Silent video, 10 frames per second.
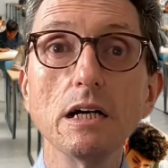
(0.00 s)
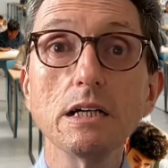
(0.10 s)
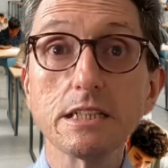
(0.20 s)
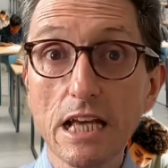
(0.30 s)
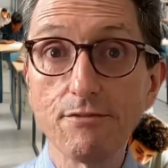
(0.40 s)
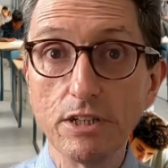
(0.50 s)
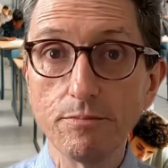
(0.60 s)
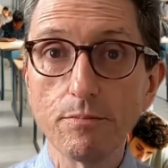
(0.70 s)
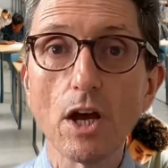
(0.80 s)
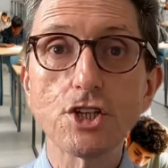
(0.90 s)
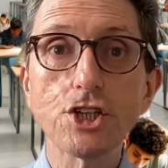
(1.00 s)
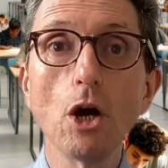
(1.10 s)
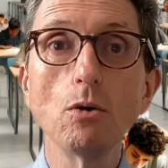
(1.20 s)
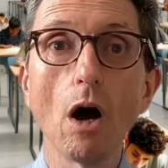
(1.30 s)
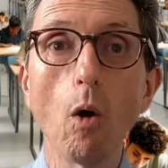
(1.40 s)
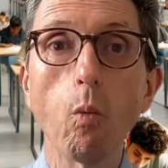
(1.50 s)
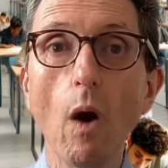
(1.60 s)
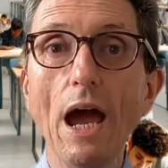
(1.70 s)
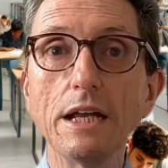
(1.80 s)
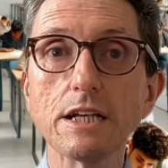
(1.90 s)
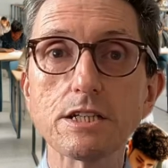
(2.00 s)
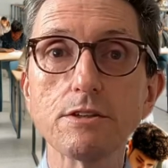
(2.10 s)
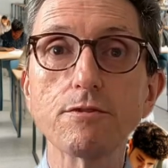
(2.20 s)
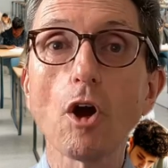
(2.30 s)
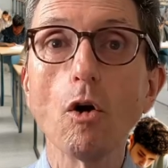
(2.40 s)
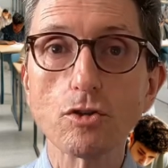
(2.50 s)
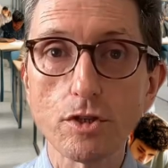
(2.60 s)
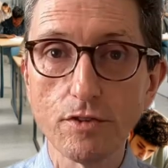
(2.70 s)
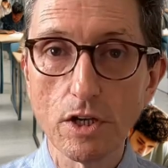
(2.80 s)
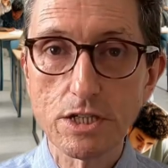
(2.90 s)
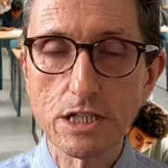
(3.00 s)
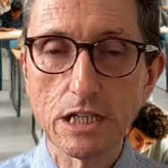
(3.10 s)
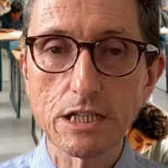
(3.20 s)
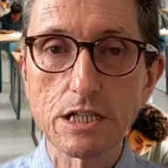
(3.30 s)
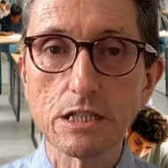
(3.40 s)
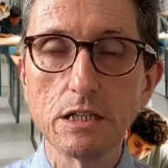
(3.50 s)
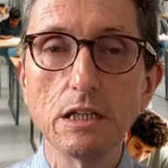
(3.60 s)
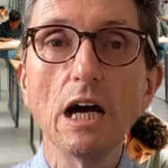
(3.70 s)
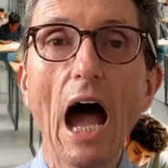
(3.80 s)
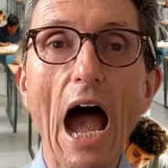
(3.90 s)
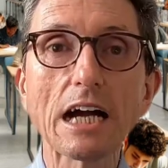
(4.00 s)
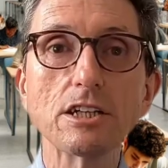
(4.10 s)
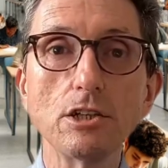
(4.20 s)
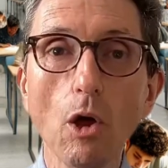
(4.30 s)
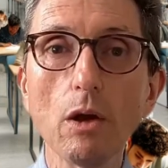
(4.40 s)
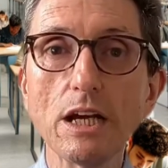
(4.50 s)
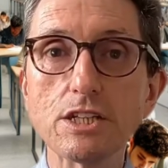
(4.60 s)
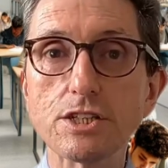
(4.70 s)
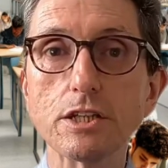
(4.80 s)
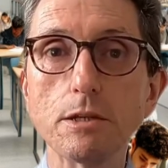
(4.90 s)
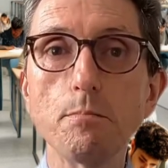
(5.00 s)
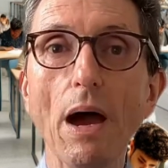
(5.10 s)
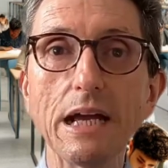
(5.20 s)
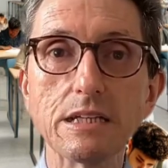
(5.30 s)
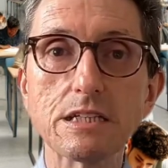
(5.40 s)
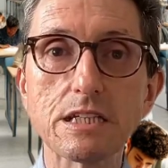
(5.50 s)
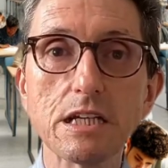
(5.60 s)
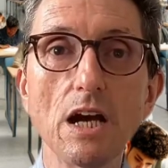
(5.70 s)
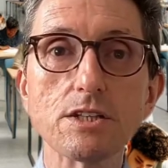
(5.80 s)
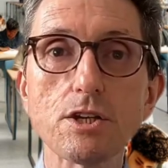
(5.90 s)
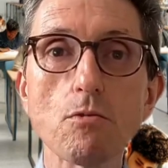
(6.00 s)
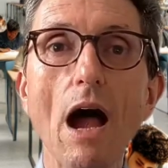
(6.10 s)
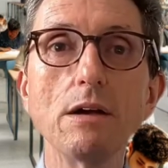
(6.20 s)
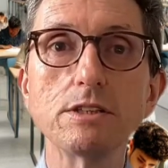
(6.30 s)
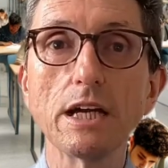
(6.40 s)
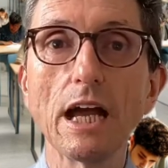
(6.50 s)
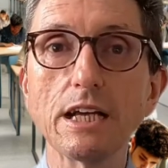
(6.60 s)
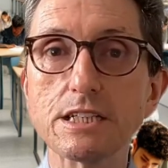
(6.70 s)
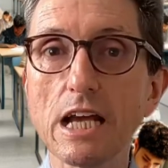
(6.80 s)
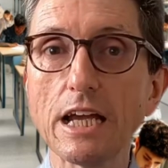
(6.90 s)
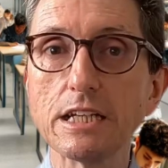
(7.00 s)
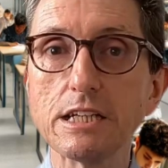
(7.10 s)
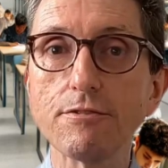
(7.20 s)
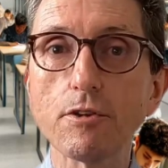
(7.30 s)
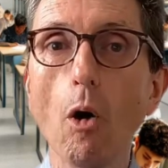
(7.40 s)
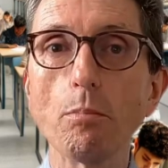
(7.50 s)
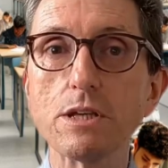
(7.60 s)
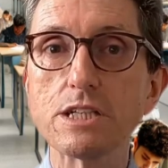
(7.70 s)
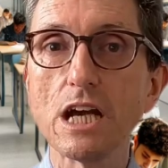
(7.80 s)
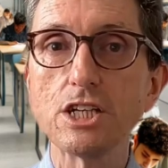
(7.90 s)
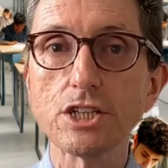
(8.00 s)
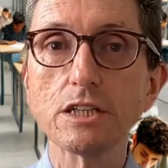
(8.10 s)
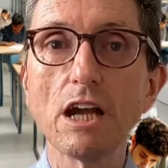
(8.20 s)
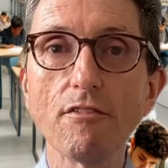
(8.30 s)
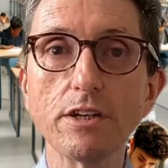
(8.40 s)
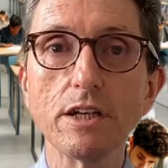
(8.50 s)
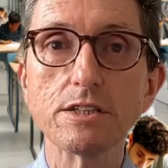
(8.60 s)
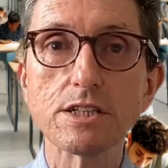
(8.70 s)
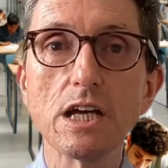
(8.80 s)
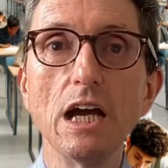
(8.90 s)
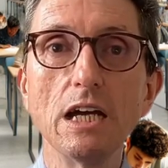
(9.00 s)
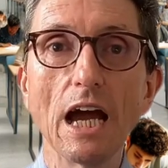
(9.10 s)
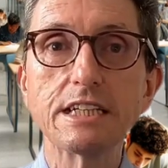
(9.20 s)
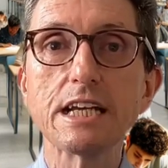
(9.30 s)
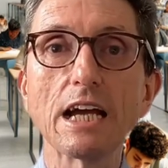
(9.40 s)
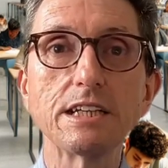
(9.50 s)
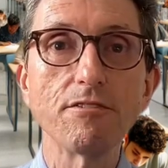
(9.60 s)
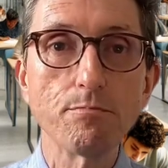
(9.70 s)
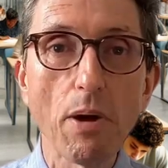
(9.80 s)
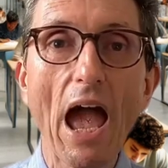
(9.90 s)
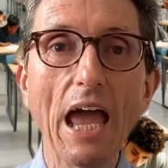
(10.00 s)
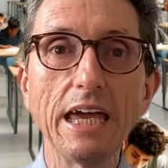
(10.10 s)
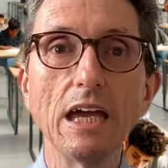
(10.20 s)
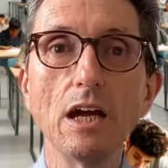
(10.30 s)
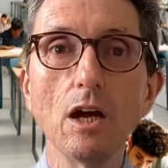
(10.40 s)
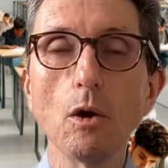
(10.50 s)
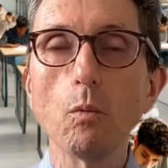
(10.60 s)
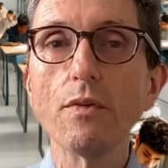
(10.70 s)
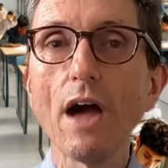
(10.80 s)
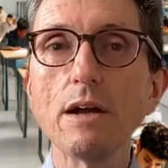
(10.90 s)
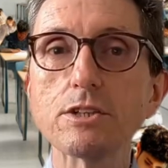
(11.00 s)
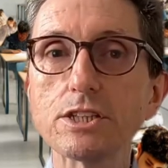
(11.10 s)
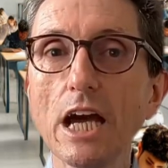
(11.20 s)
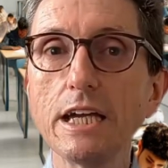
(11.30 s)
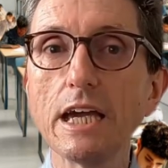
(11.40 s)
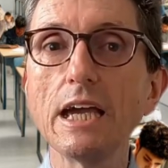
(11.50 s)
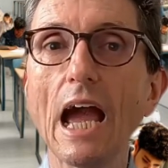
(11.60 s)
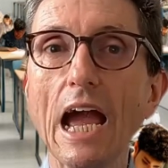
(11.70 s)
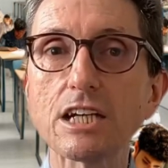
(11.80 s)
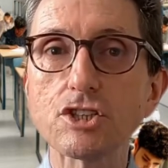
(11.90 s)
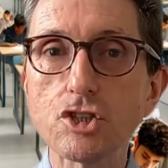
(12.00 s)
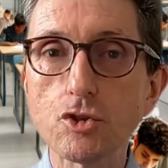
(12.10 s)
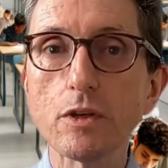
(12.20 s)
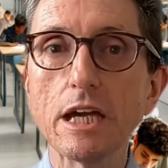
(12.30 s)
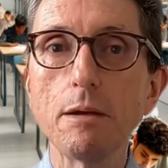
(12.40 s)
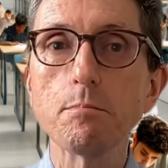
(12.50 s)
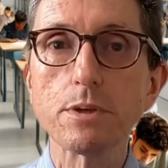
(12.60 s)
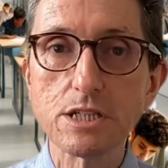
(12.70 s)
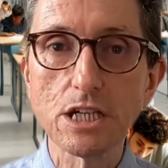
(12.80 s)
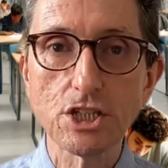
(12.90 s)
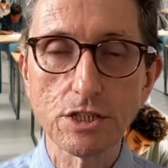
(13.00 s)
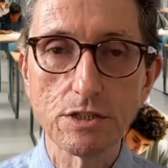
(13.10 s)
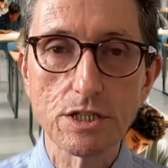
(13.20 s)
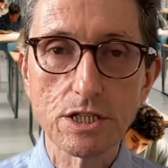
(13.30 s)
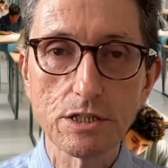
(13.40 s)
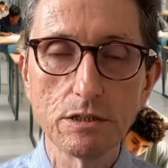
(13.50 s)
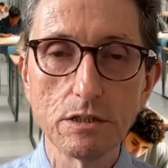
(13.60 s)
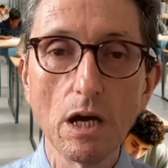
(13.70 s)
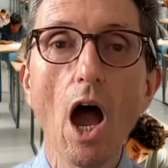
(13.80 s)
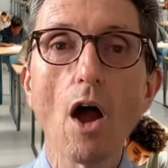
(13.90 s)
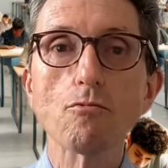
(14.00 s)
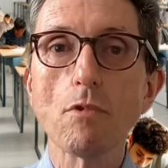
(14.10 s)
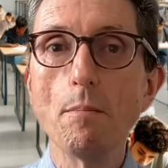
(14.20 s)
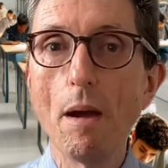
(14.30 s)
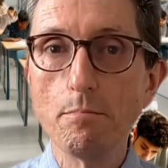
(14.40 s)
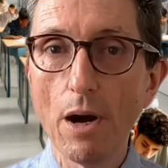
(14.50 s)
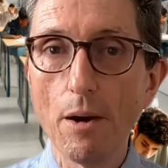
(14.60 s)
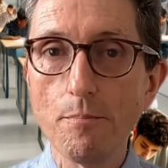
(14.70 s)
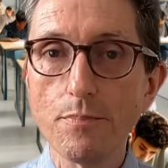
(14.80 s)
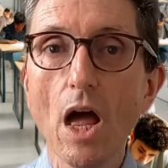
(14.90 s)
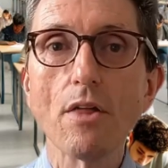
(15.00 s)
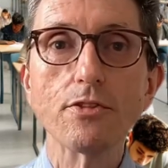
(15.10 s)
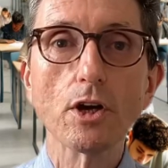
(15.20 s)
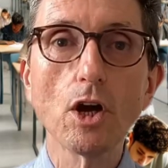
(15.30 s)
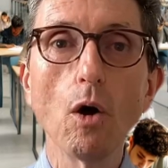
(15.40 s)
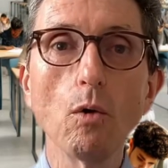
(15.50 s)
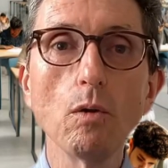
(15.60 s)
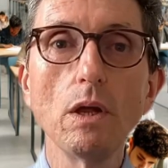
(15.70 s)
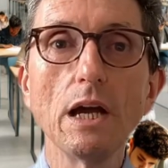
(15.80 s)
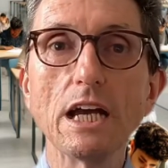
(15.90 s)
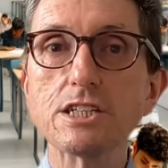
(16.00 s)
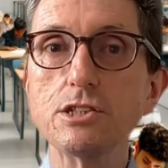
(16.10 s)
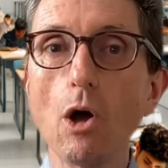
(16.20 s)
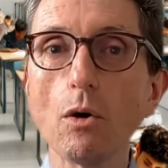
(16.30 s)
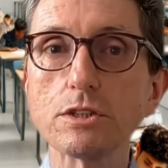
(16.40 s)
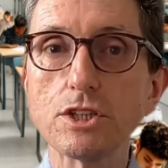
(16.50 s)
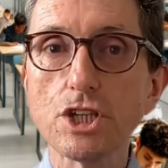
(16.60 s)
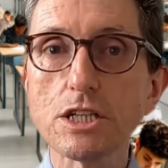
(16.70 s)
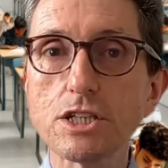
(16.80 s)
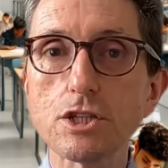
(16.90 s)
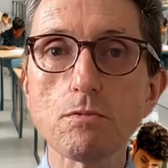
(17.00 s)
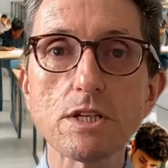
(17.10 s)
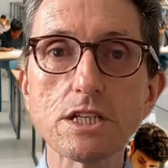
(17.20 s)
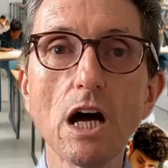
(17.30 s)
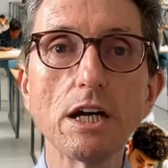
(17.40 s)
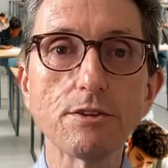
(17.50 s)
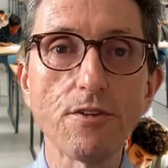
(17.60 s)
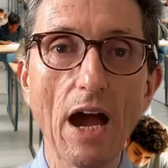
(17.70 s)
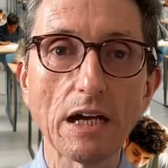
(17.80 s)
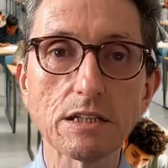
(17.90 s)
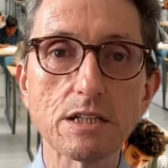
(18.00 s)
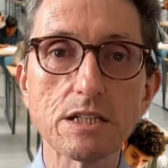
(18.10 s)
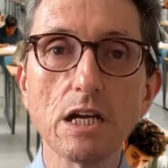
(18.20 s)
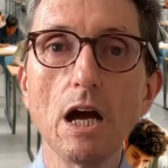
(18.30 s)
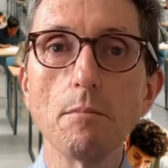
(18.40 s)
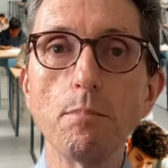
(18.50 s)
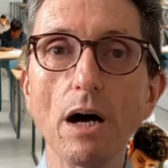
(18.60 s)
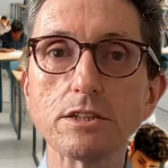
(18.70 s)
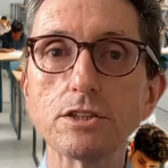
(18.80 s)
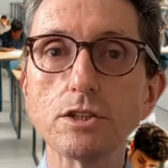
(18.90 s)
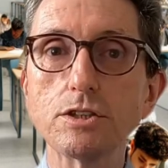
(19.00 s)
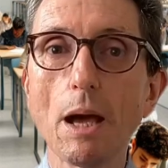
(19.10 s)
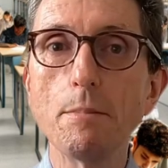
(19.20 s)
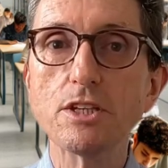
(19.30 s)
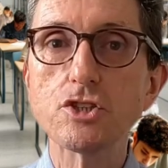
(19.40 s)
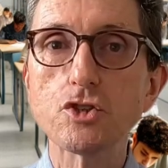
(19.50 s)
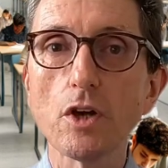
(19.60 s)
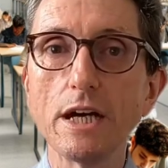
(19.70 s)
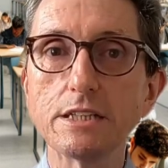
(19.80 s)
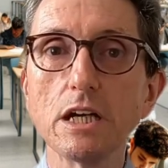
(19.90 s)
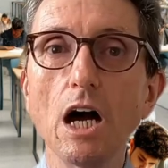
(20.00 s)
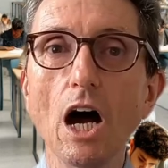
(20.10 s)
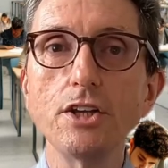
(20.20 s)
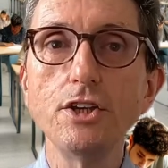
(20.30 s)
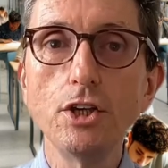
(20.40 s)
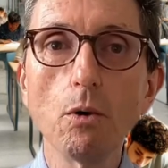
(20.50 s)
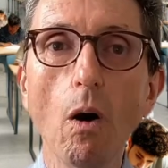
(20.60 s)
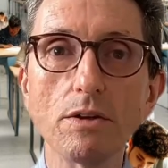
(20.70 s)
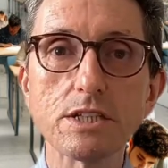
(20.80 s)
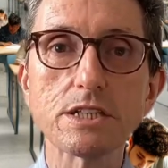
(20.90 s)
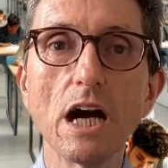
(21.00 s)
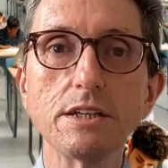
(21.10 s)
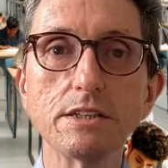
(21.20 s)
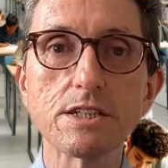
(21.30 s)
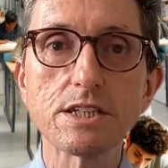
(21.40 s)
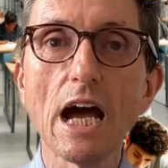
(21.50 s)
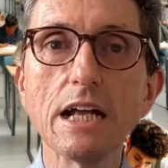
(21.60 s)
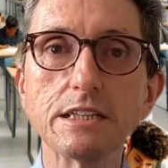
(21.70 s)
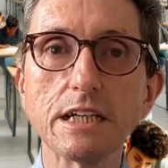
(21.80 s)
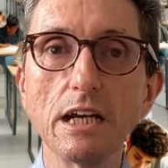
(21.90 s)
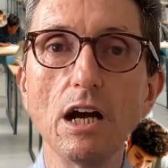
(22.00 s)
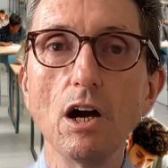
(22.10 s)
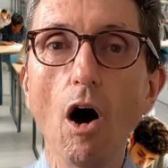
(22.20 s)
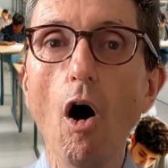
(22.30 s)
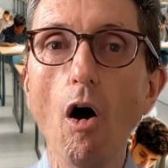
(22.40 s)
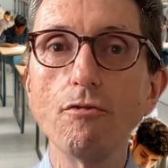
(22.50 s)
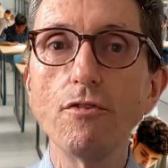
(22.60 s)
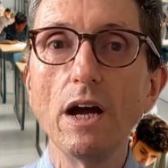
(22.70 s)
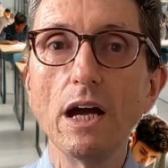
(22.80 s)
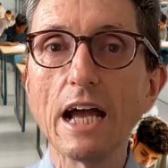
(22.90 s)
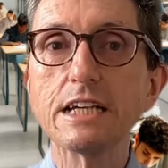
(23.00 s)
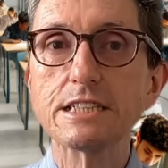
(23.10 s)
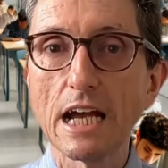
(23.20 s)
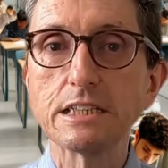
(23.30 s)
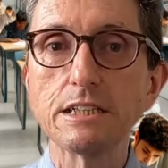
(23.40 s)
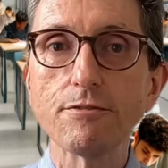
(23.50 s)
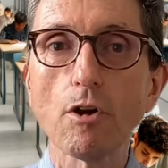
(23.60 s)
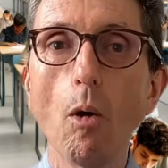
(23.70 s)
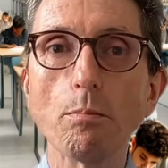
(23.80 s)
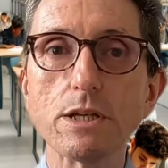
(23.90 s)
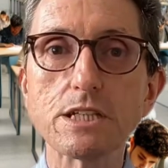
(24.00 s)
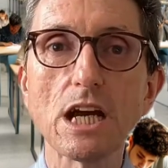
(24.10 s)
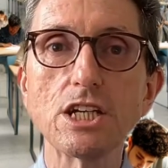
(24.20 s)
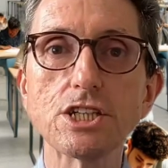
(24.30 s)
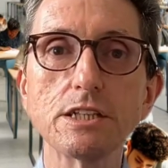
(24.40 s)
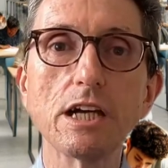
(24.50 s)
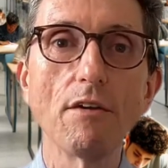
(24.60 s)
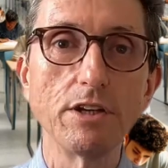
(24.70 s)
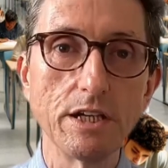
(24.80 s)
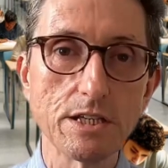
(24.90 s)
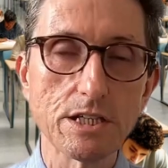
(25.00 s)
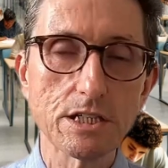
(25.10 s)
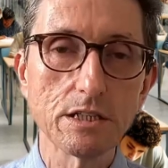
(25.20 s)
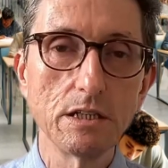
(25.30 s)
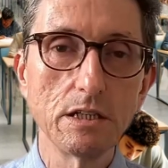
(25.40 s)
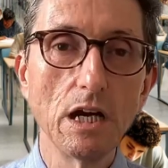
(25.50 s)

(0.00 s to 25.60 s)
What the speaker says: 7. Show awareness of controversies. Acknowledge the debates surrounding executive compensation governance, executive pay, without taking extreme positions. Remember, the goal is not just to recite facts, but to demonstrate a nuanced understanding of executive compensation governance.